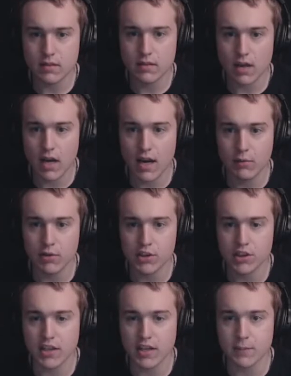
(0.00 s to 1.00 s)
Alright, we're
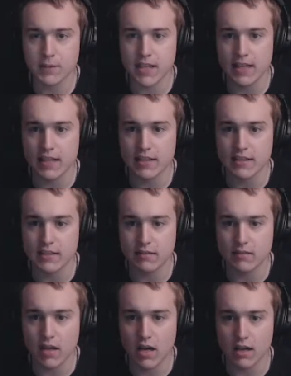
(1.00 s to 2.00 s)
just gonna pretend that it's
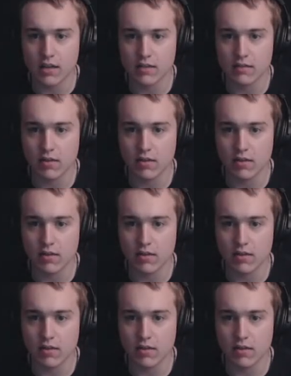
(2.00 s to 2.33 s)
not gonna...